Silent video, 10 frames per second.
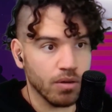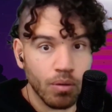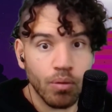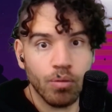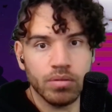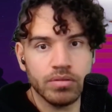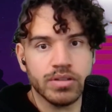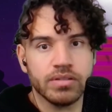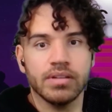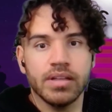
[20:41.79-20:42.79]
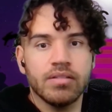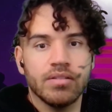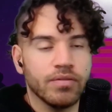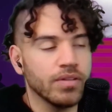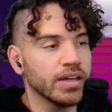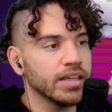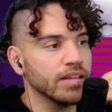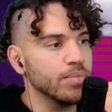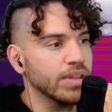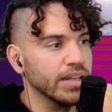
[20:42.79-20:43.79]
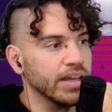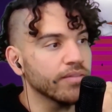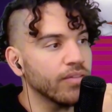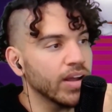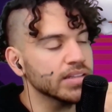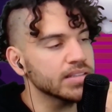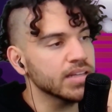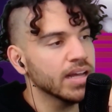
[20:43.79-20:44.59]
all just a list of his billionaire friends